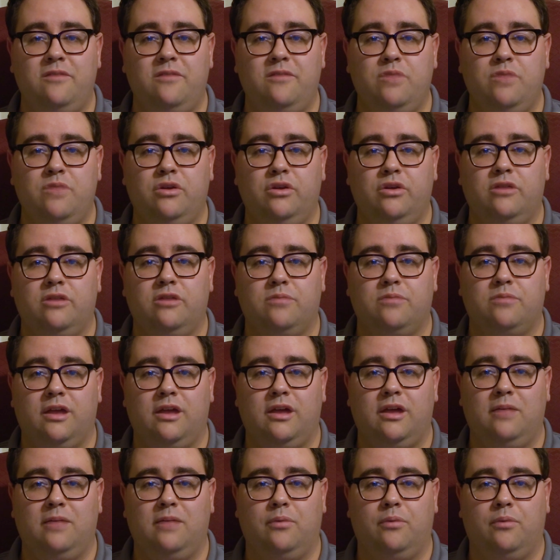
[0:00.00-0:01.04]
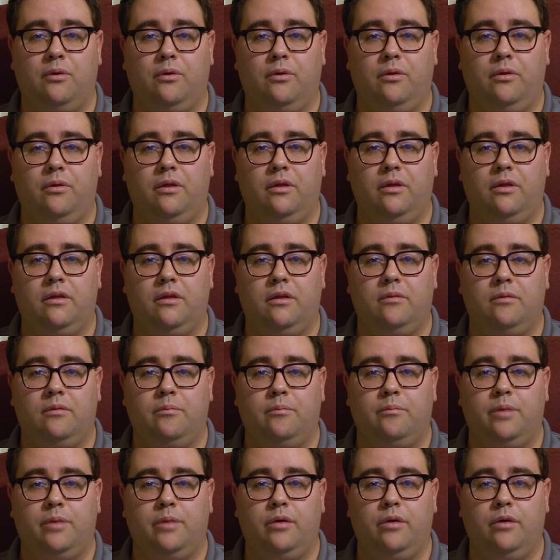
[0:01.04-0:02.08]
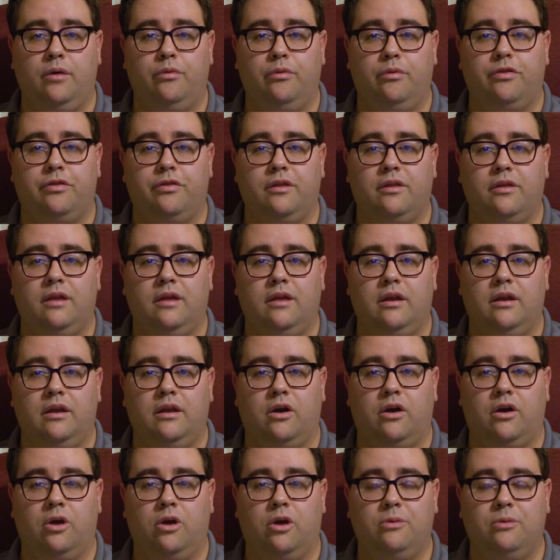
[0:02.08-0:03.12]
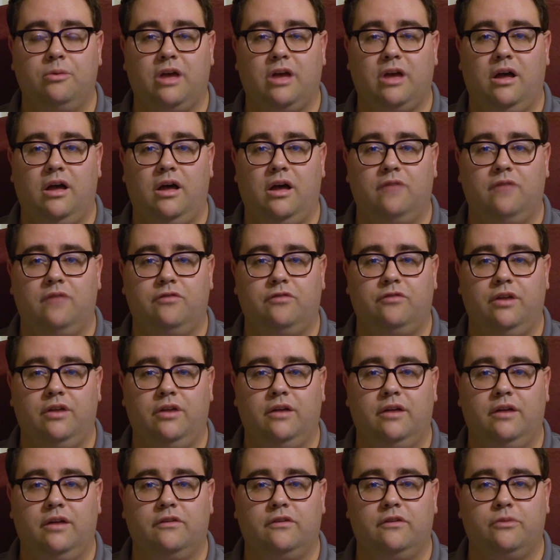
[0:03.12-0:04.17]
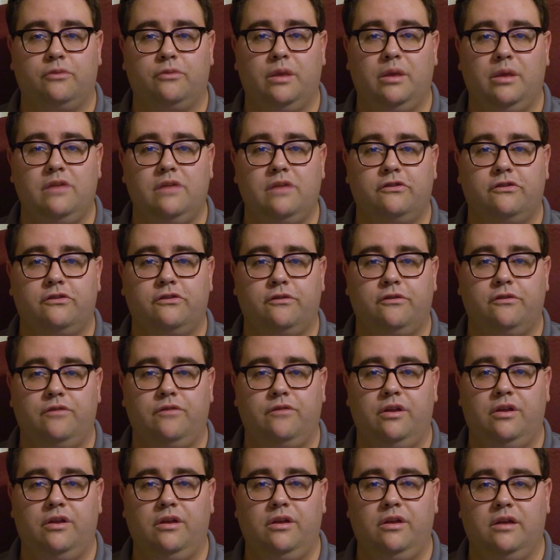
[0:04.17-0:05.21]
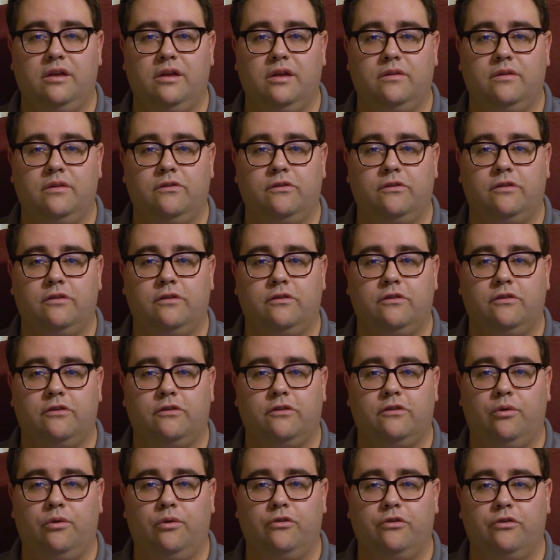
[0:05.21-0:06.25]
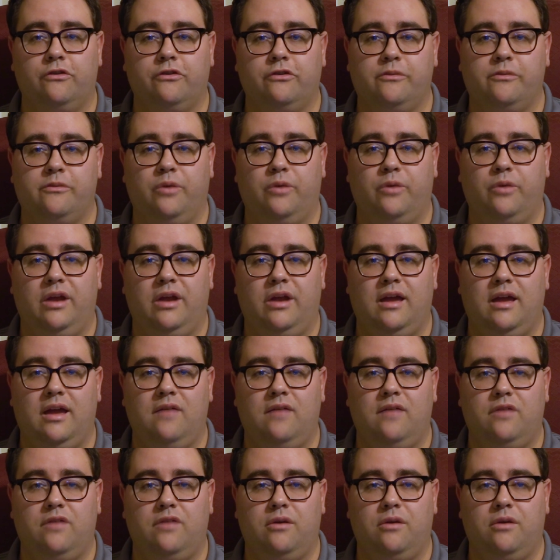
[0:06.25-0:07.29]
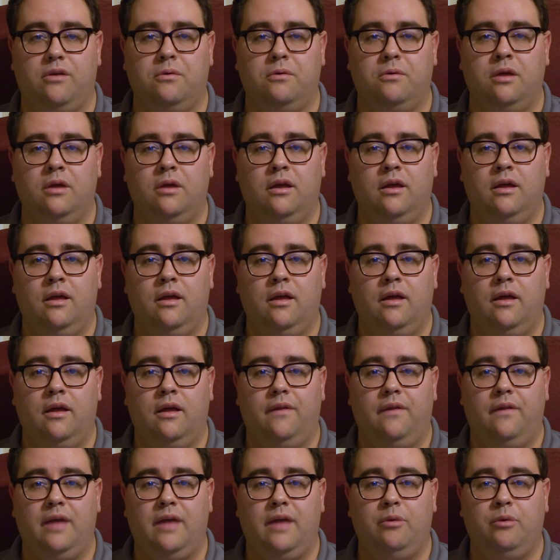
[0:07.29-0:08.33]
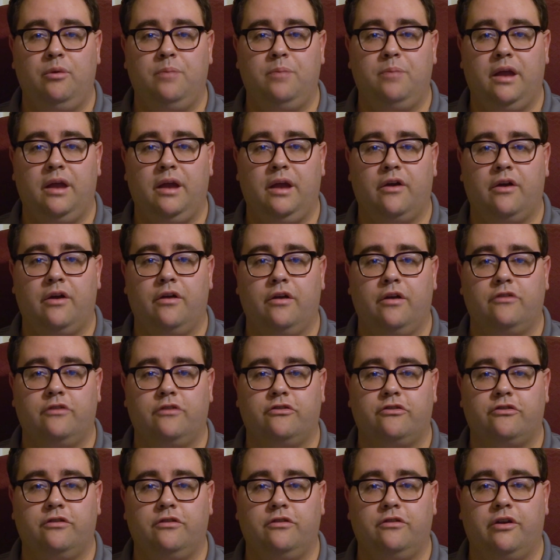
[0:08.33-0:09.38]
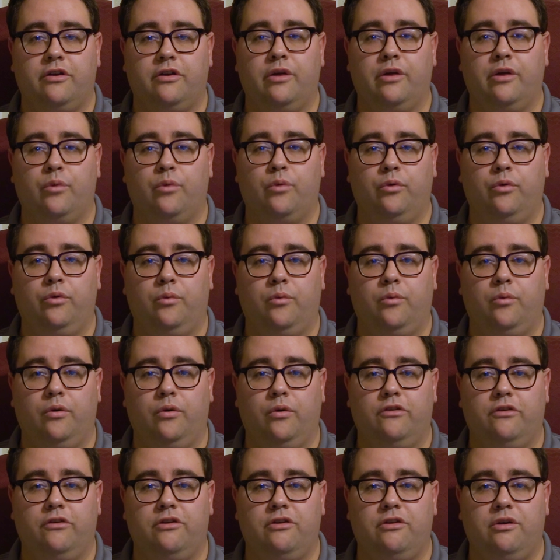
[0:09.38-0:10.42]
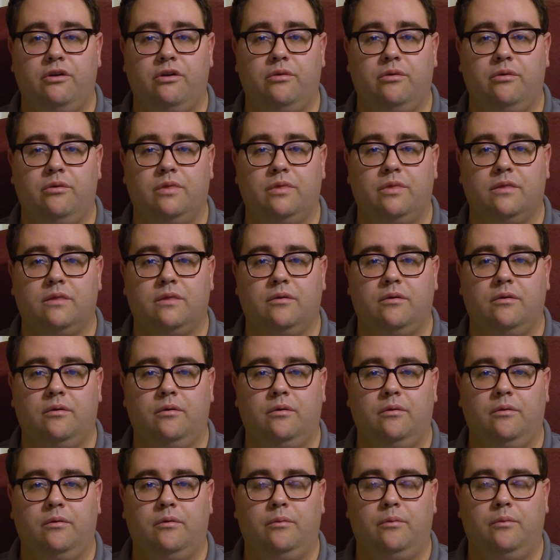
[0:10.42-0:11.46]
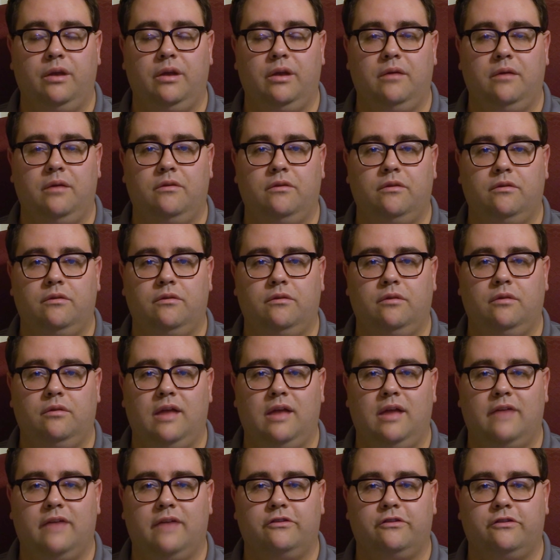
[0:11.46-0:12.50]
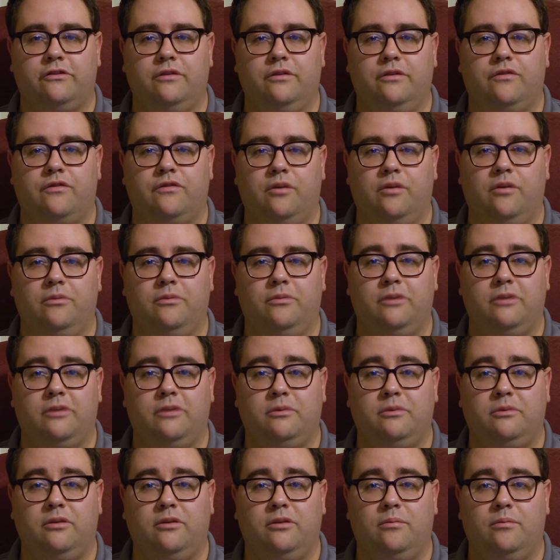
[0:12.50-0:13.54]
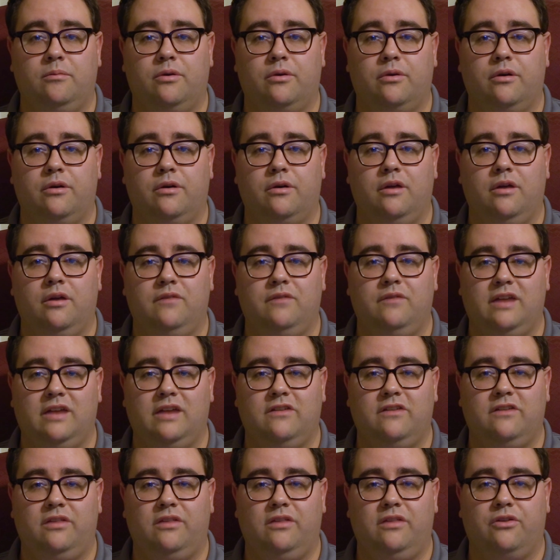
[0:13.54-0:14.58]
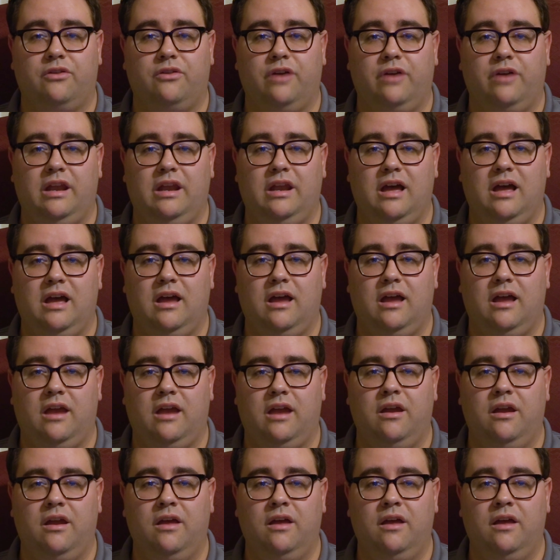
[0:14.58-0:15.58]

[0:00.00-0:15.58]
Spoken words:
million people, both in armed conflict as well as civilians and soldiers and what have you, that would perish during World War II when it lasted from September of 1939